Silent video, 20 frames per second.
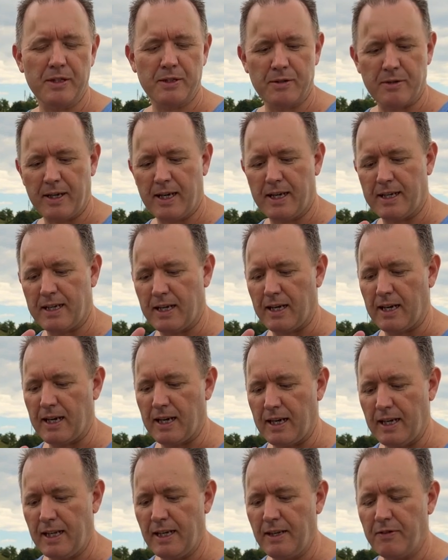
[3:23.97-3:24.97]
So I had a
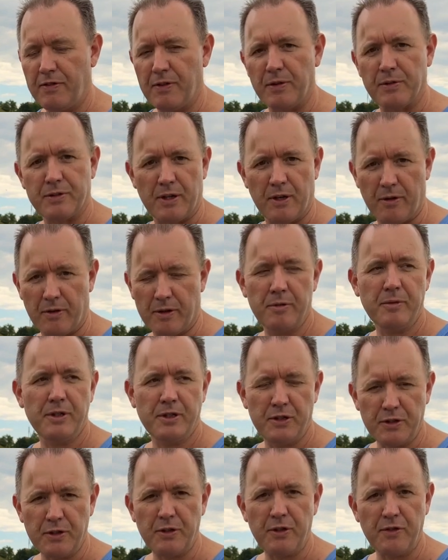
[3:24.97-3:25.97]
Lee filter holder,
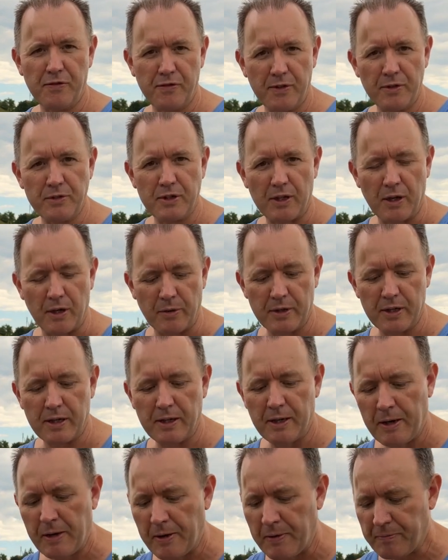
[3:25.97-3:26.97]
which is a good filter holder,
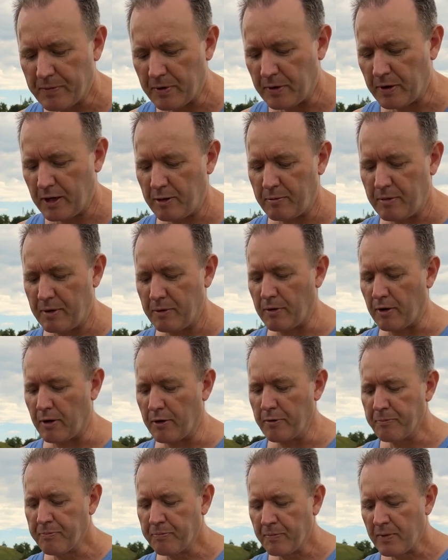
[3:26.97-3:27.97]
don't get me
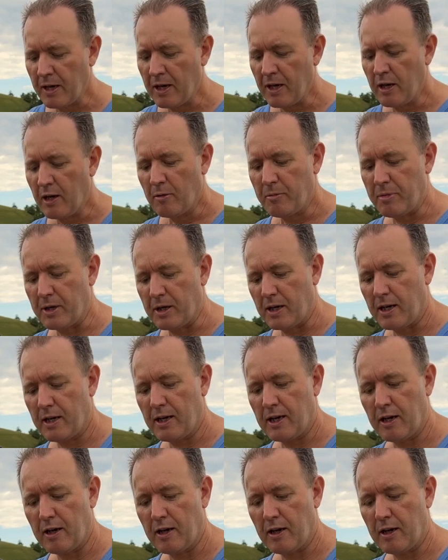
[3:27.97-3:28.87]
wrong. But